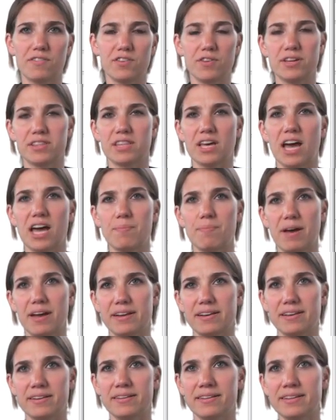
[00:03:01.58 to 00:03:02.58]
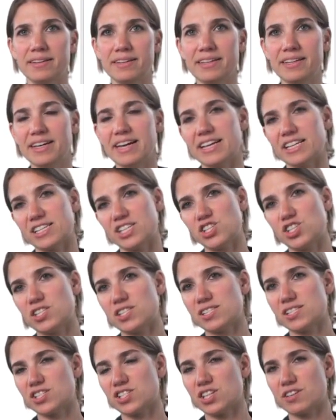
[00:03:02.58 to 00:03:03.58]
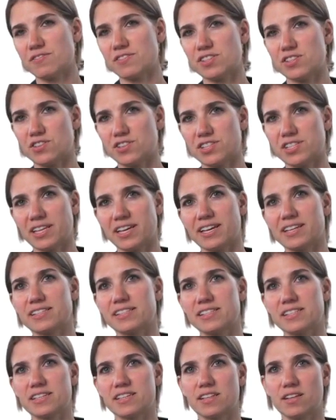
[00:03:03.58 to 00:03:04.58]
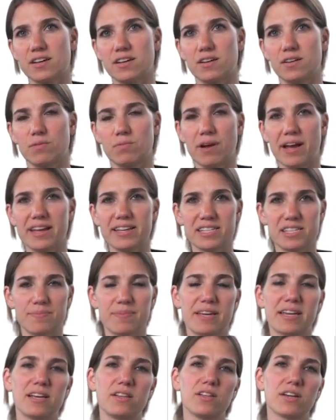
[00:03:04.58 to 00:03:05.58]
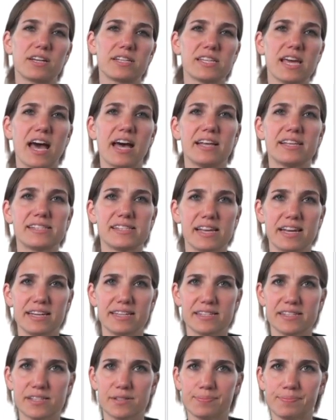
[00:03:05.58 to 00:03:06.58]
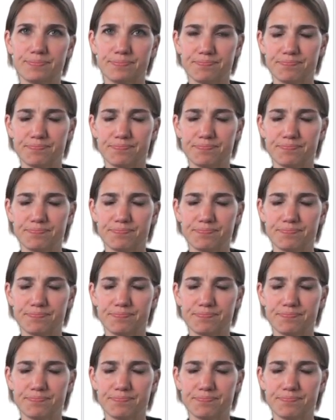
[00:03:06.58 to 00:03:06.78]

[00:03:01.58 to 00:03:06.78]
if you hit the I button, it shifts or slants to the right to make it look italicized.